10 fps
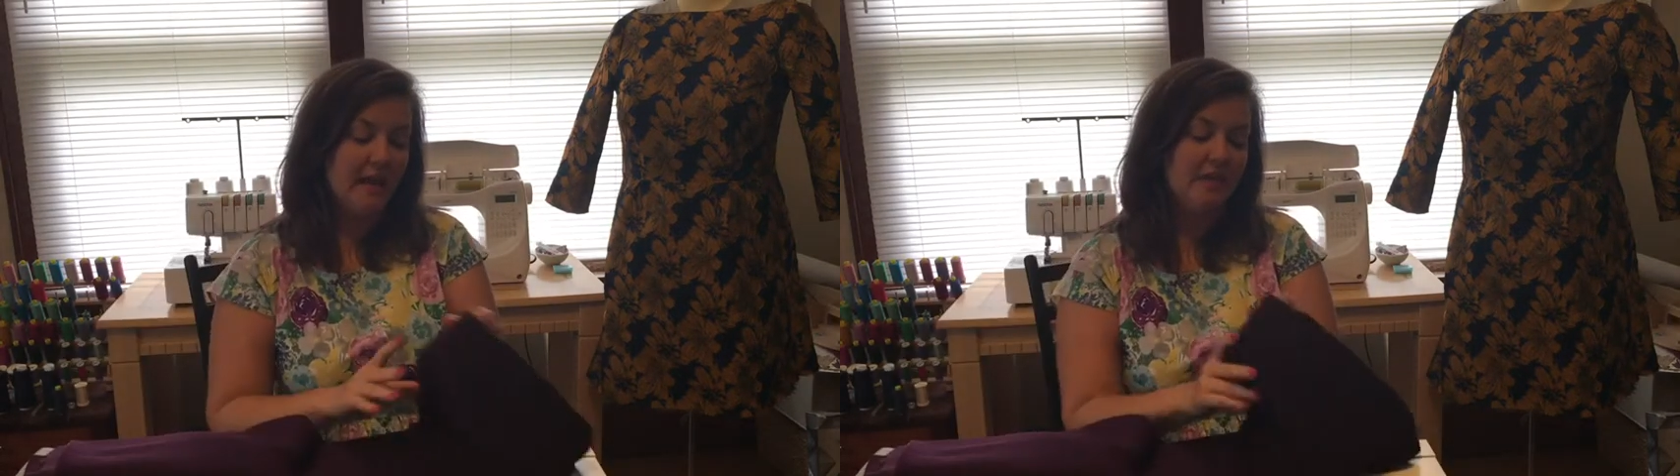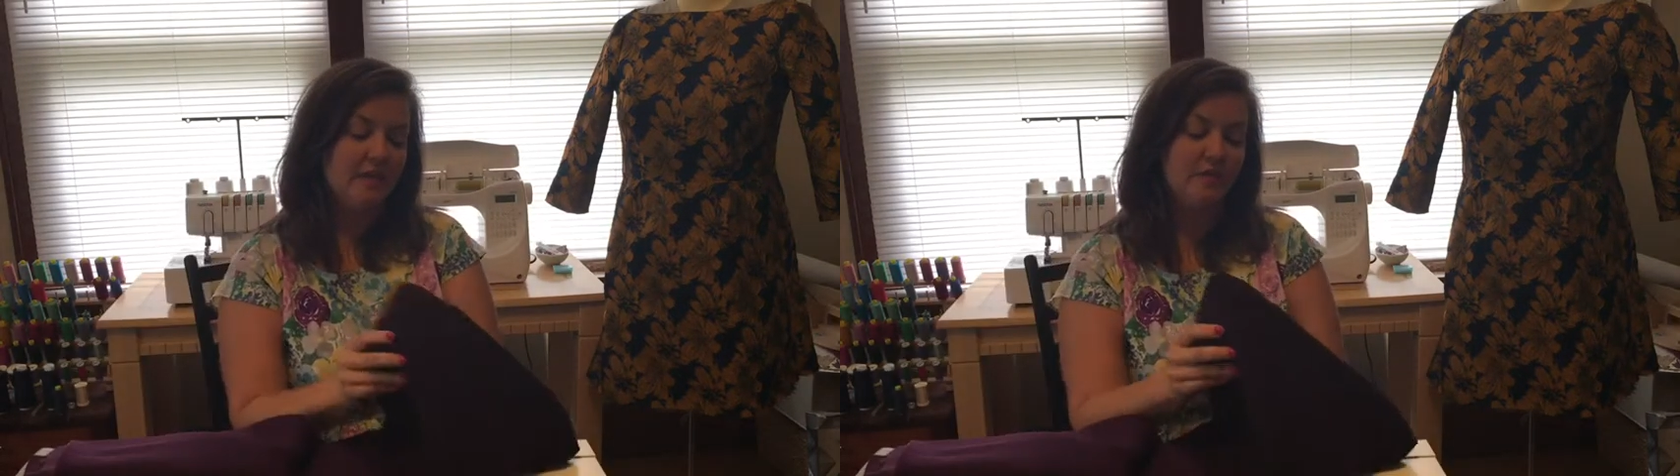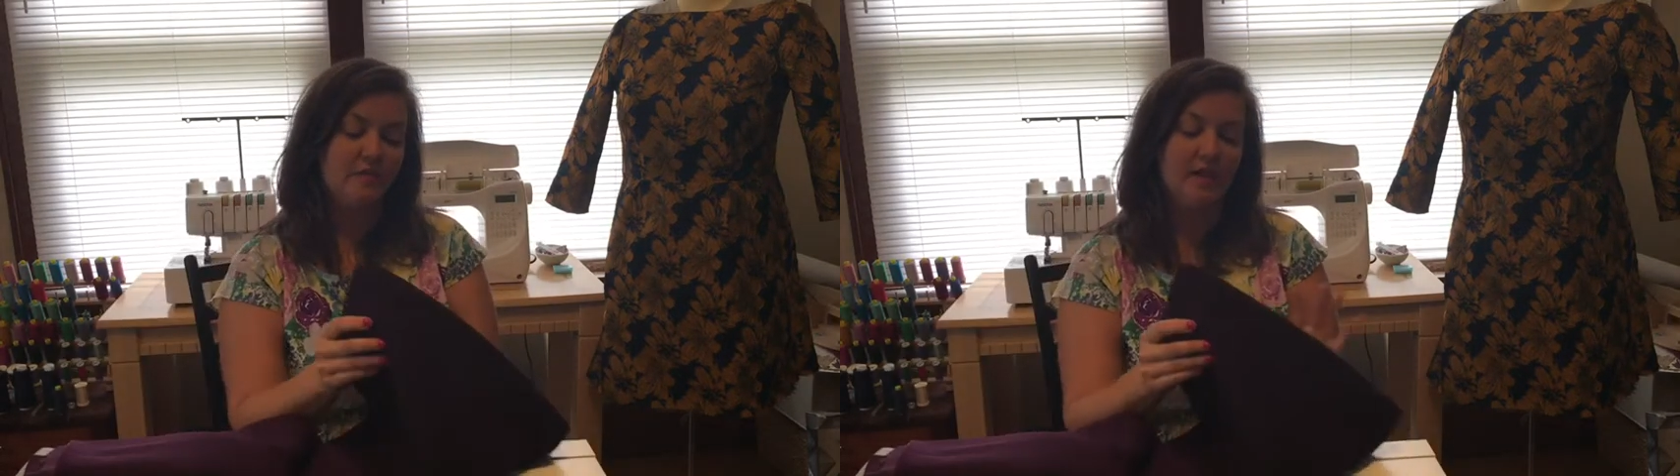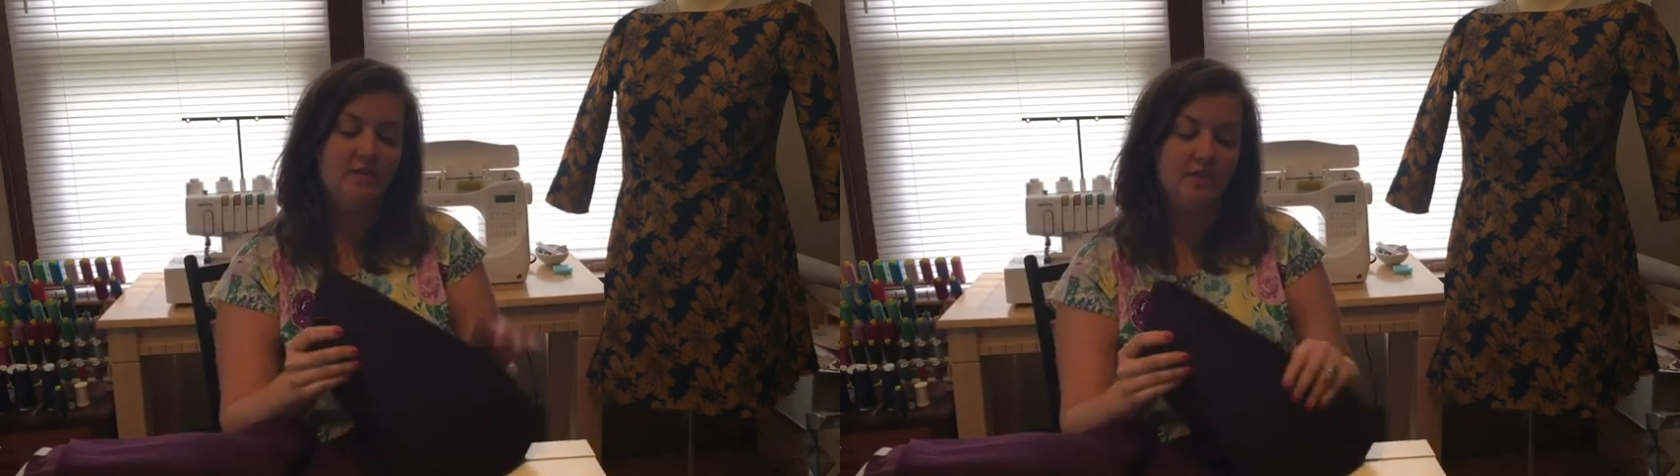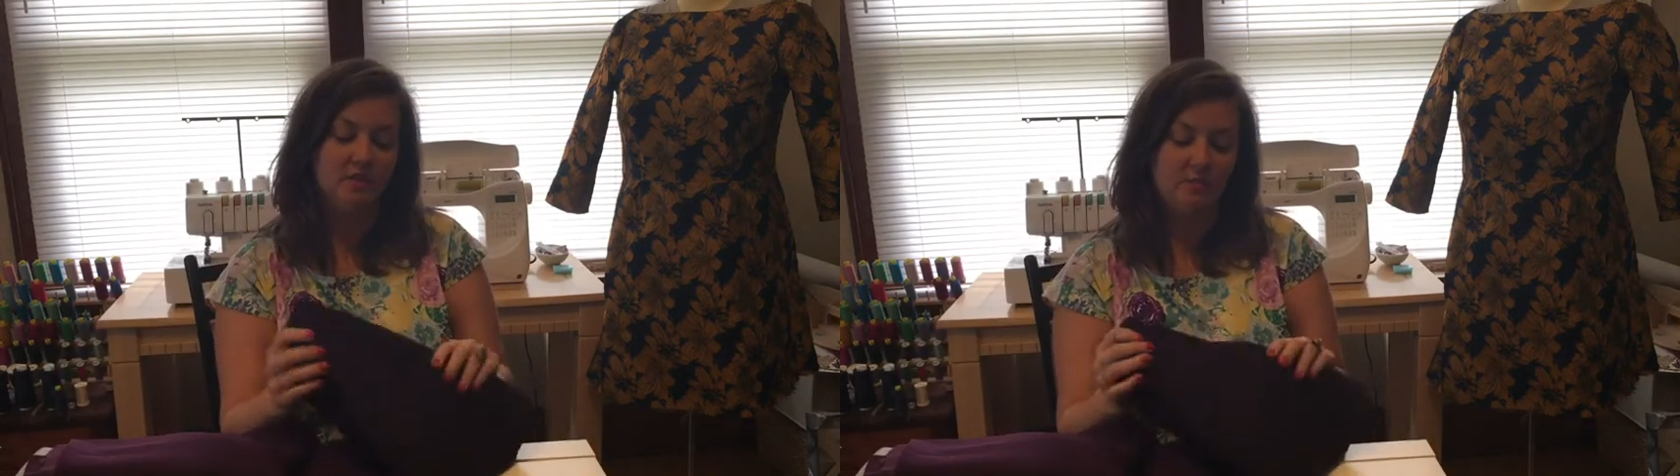and a
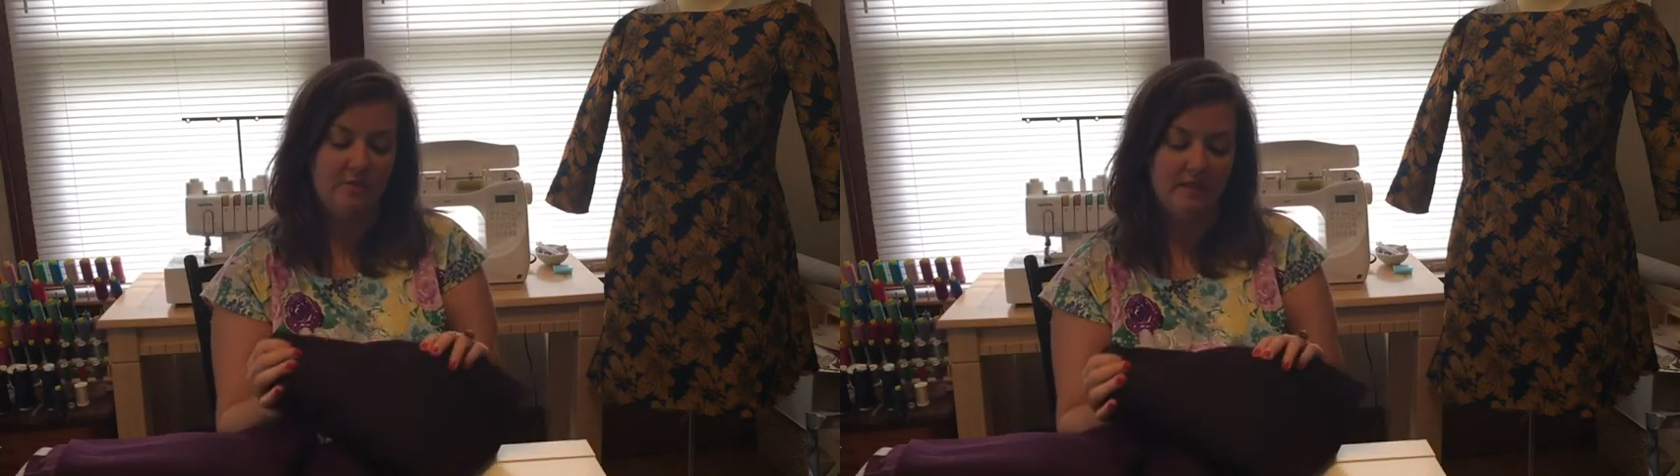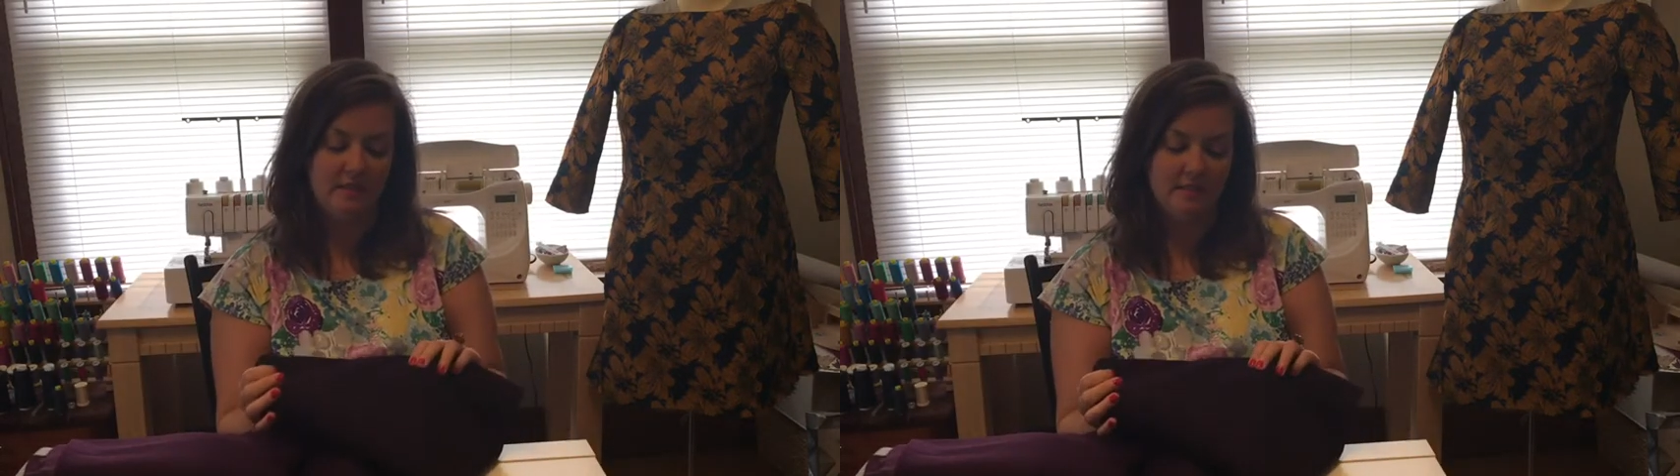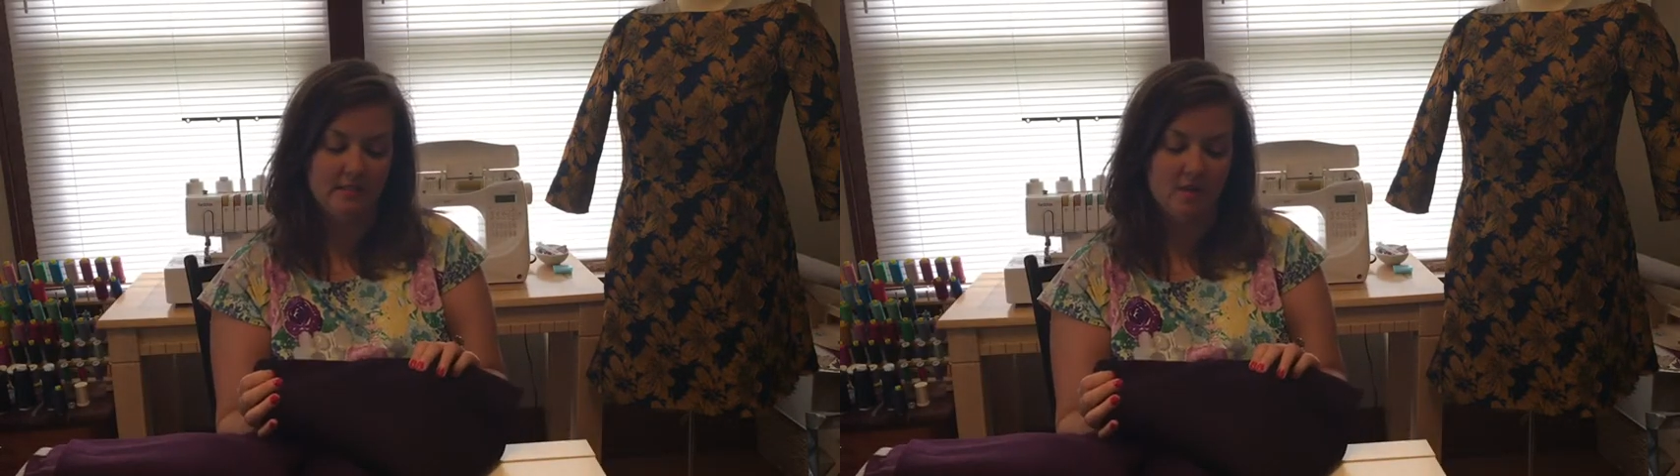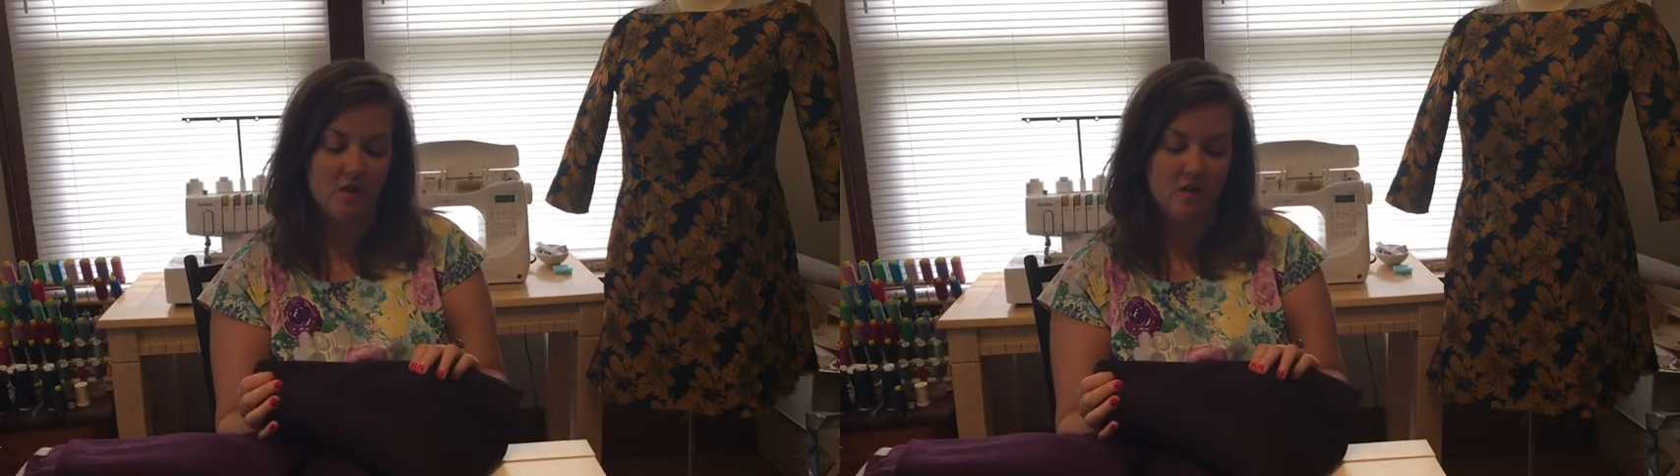5-yard piece